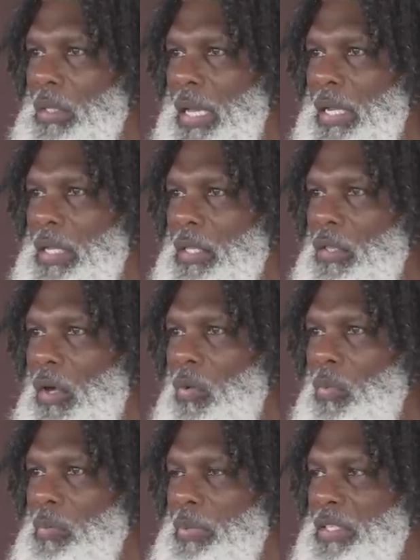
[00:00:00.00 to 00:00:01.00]
that he
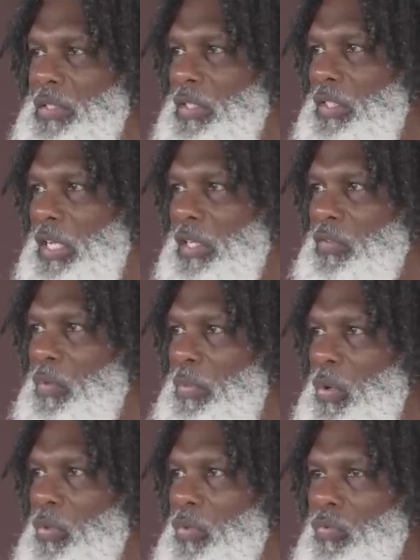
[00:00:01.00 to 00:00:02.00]
thought would be successful,
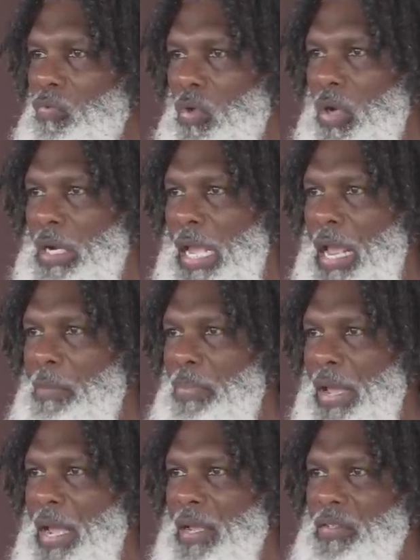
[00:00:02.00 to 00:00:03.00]
both run and
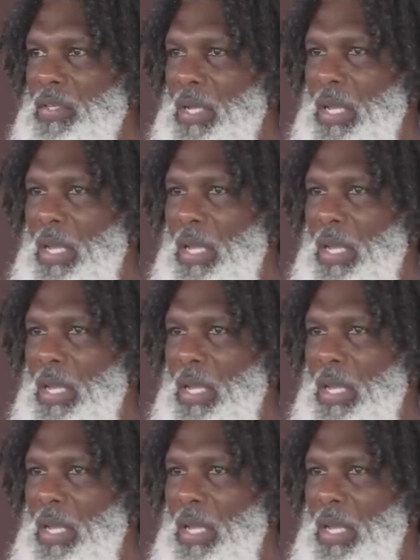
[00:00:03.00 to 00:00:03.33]
pass.